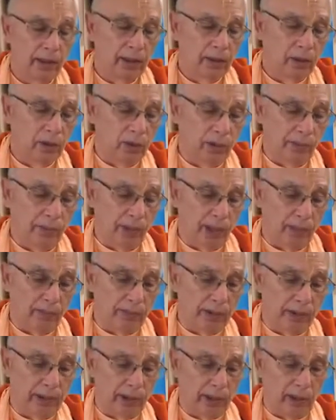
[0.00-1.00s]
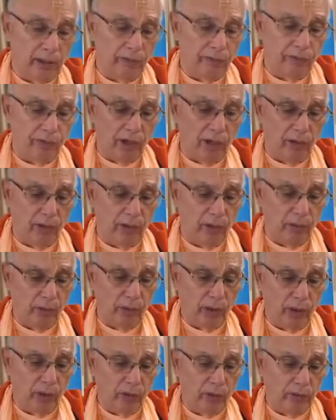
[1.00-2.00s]
Lord Brahma said, following the
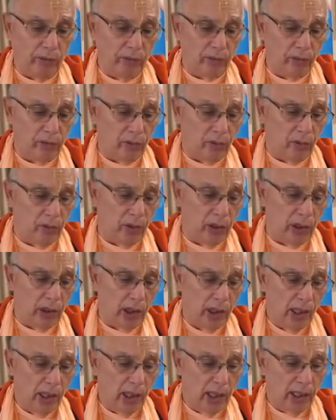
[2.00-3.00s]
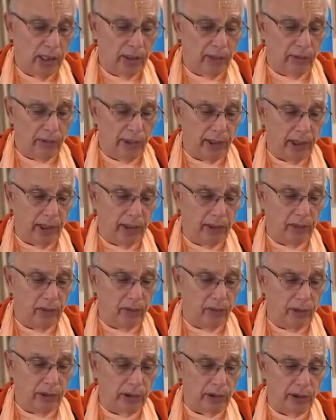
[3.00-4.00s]
will of the Lord, I create,
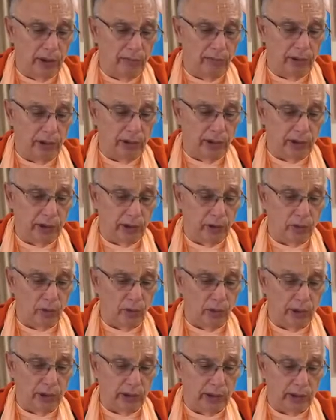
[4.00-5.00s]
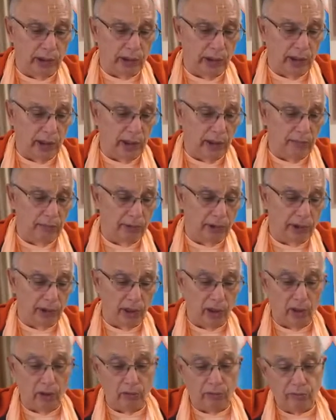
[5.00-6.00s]
Lord Shiva destroys, and he
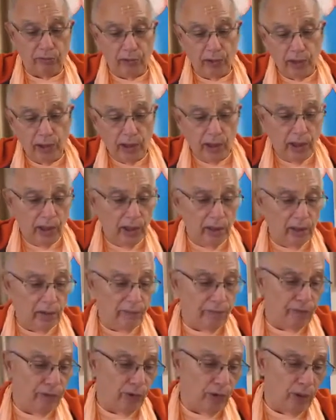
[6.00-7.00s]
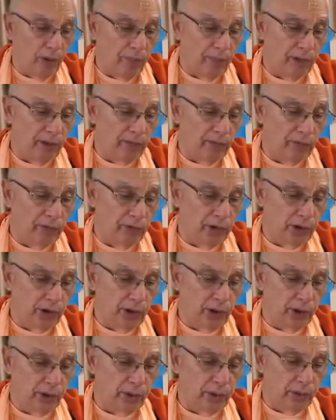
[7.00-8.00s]
himself, in the form of
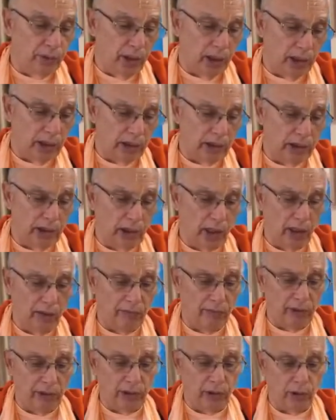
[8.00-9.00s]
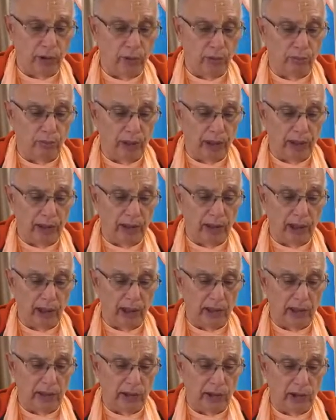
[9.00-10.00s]
Shirodakashai Vishnu,
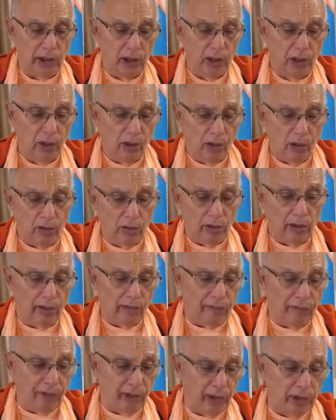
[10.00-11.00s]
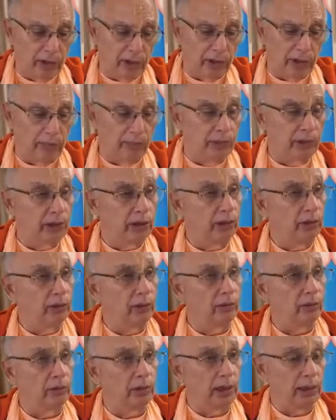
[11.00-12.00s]
maintains all the affairs of
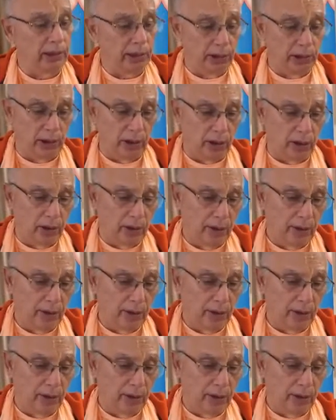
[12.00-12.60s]
material nature.